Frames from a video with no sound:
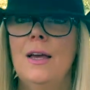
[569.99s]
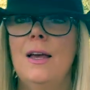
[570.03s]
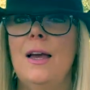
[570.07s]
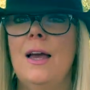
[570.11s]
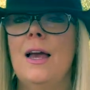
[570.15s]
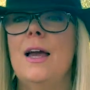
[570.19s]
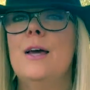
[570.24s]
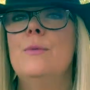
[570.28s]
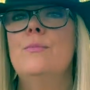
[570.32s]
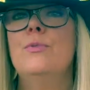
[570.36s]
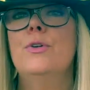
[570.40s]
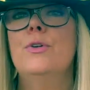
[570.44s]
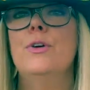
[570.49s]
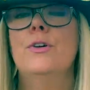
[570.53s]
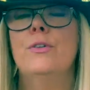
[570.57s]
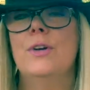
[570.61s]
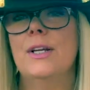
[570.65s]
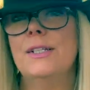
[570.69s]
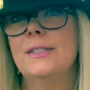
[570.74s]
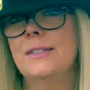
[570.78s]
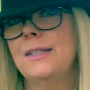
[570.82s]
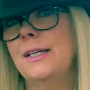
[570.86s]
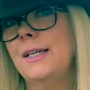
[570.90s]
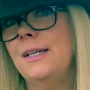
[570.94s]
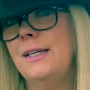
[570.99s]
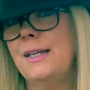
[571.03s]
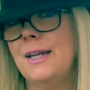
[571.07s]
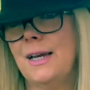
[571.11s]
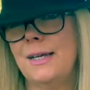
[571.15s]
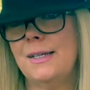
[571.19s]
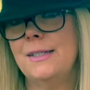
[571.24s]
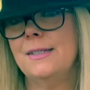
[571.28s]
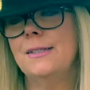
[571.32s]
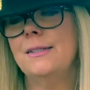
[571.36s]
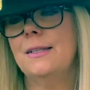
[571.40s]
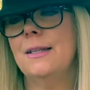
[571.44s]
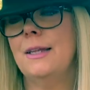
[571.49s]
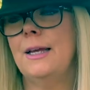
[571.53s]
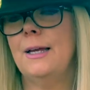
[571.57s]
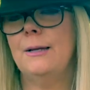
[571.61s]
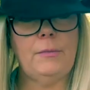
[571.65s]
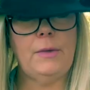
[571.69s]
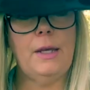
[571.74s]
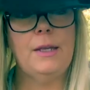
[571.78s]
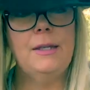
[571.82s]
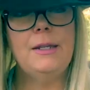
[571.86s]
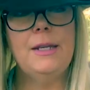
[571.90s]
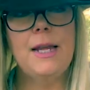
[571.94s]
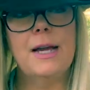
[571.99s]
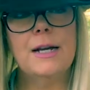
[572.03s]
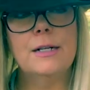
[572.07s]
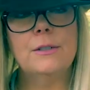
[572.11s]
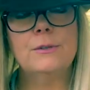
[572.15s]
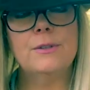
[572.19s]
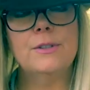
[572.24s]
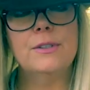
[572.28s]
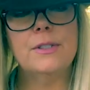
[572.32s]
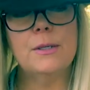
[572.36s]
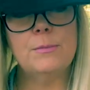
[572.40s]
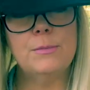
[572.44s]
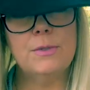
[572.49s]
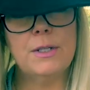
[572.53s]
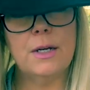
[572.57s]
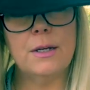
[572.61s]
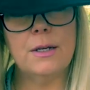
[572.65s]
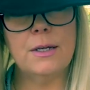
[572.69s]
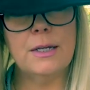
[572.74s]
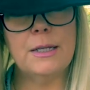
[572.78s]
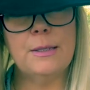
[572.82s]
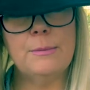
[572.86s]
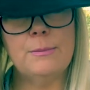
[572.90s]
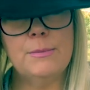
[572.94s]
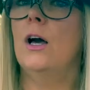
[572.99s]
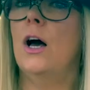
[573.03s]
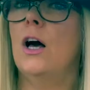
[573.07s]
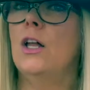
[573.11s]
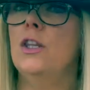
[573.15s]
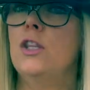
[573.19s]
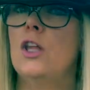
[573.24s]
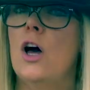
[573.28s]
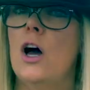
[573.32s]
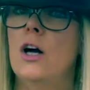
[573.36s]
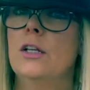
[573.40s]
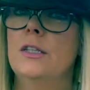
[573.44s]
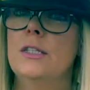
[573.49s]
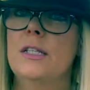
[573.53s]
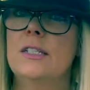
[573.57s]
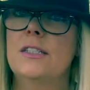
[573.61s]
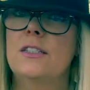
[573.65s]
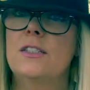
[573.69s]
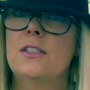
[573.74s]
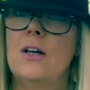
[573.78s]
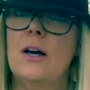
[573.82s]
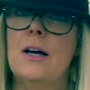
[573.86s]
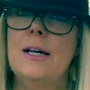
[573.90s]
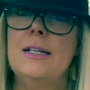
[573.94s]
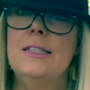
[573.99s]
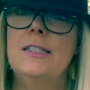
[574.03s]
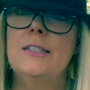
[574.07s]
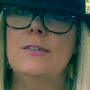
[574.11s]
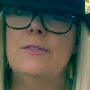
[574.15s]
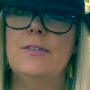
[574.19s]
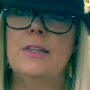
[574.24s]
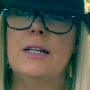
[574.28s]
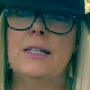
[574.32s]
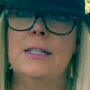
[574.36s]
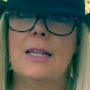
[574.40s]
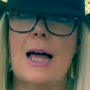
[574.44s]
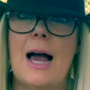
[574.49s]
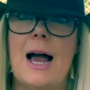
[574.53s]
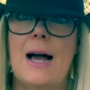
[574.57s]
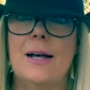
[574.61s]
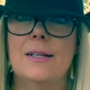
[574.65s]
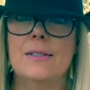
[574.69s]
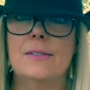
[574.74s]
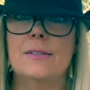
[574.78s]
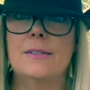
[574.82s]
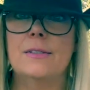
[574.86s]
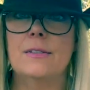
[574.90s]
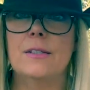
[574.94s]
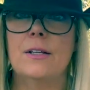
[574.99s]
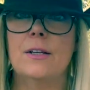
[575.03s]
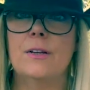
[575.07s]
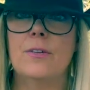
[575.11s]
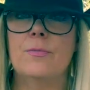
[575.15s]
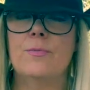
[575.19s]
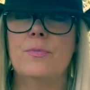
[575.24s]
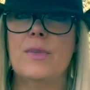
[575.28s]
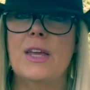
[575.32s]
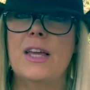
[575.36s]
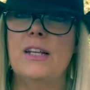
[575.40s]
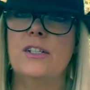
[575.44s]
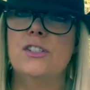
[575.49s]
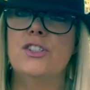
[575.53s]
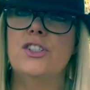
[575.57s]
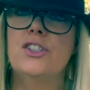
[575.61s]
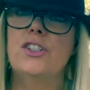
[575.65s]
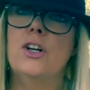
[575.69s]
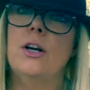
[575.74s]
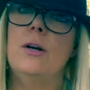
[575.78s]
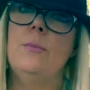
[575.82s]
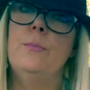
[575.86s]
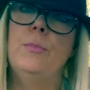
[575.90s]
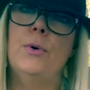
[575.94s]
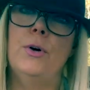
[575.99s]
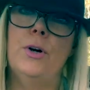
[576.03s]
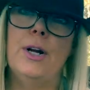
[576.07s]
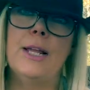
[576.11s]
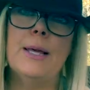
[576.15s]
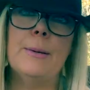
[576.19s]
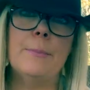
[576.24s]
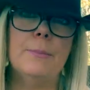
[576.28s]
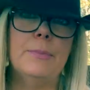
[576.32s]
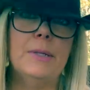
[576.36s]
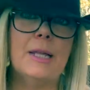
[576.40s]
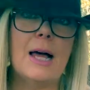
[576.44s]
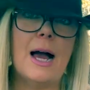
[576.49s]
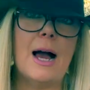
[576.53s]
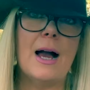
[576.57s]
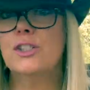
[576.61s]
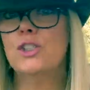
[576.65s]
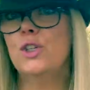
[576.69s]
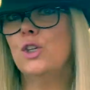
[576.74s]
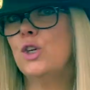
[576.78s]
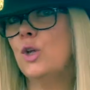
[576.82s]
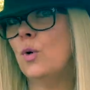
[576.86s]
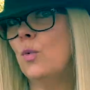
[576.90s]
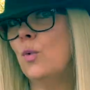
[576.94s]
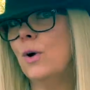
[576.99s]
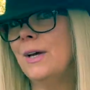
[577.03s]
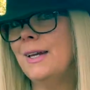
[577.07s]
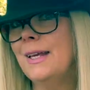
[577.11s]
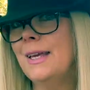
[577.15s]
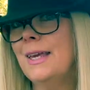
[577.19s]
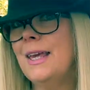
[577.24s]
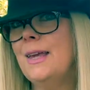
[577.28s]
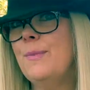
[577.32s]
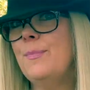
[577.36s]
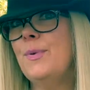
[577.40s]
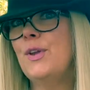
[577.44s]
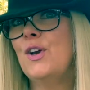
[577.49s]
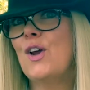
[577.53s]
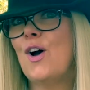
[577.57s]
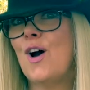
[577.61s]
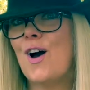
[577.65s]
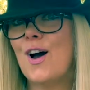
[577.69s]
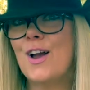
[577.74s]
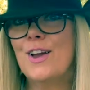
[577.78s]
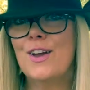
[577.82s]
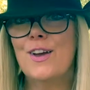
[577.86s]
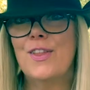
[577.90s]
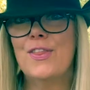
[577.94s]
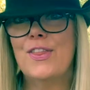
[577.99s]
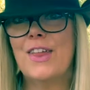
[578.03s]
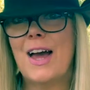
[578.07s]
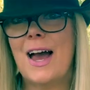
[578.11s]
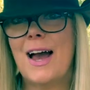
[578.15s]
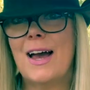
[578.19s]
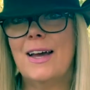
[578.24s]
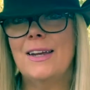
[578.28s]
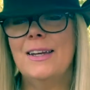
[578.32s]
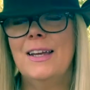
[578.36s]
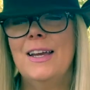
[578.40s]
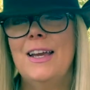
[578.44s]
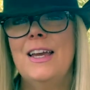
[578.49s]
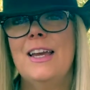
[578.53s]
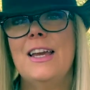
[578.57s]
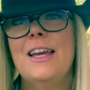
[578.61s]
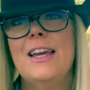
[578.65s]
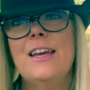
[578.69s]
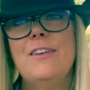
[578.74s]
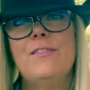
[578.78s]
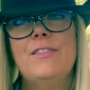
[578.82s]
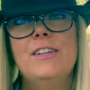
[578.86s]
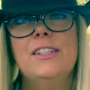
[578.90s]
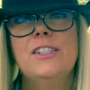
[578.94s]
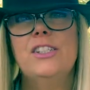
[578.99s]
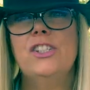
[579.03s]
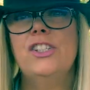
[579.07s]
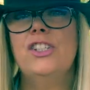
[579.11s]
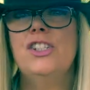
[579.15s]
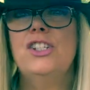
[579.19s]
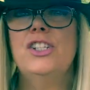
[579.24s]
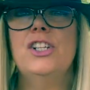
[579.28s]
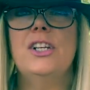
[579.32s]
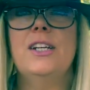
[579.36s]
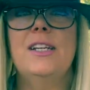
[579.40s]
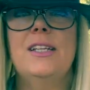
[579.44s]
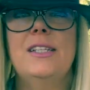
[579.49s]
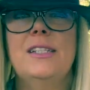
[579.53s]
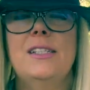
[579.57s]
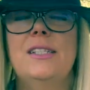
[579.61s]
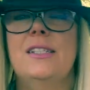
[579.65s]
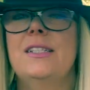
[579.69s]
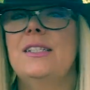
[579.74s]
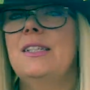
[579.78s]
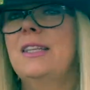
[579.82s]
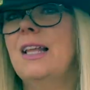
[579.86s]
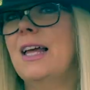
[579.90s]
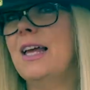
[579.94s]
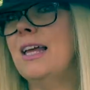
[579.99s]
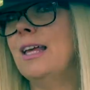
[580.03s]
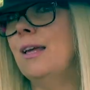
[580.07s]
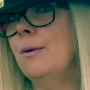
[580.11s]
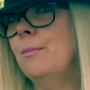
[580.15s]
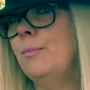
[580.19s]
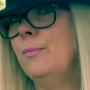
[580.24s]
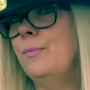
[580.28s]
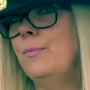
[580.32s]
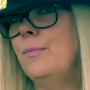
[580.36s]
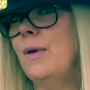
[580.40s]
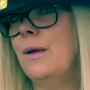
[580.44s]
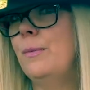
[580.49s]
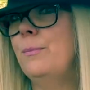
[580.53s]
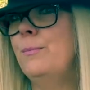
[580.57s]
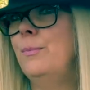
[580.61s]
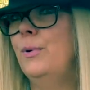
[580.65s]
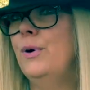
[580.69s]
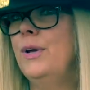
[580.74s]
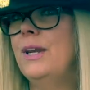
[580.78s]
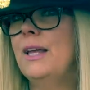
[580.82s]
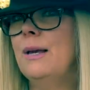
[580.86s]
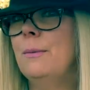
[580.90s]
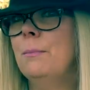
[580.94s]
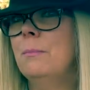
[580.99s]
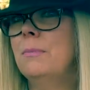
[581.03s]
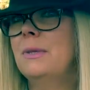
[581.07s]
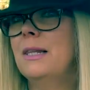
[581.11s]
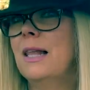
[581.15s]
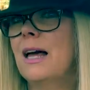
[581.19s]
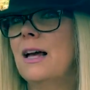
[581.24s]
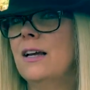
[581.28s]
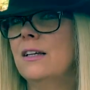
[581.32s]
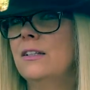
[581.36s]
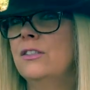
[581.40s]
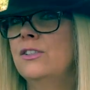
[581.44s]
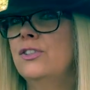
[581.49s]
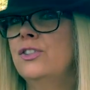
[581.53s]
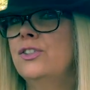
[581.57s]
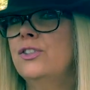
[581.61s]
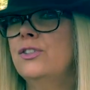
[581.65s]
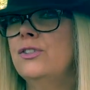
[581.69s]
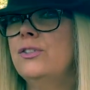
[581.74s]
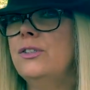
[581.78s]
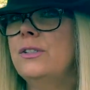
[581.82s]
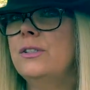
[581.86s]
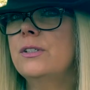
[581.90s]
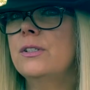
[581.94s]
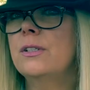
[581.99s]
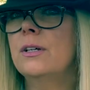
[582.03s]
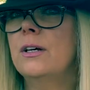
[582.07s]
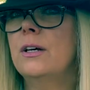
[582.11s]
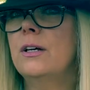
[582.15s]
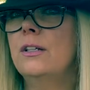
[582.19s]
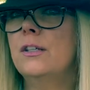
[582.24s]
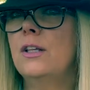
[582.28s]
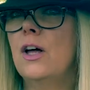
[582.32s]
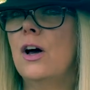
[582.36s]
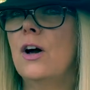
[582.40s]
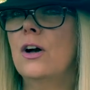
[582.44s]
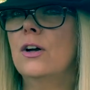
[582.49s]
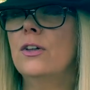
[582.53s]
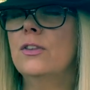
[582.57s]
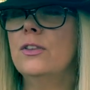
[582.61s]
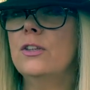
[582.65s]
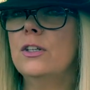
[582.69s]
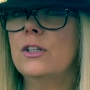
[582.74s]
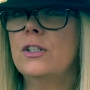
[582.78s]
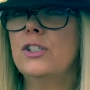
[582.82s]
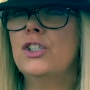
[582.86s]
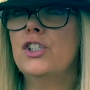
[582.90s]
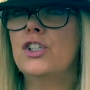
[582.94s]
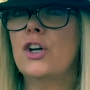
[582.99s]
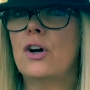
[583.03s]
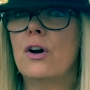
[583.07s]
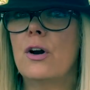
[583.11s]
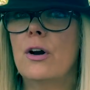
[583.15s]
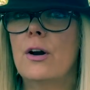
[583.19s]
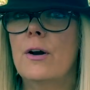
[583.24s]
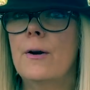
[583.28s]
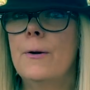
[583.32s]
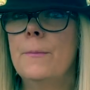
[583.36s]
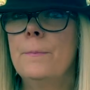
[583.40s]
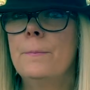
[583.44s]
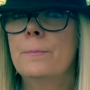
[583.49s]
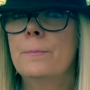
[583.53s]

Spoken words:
and progressing nicely. Now, sometimes along the sides of the glass, it'll start burning black. So you'll want to keep an eye on that. If it's just like putting black soot along the jar,